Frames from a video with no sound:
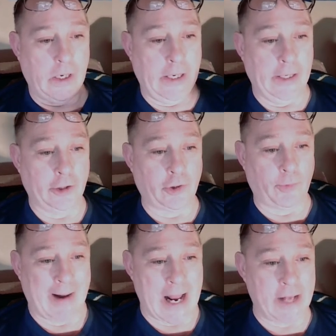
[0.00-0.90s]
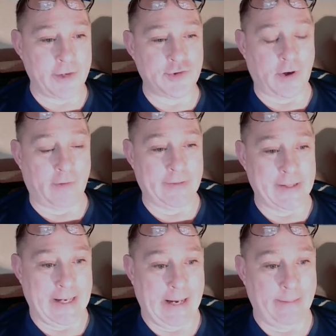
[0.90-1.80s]
in a garage of a
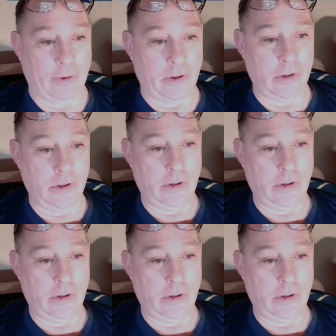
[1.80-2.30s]
neighbor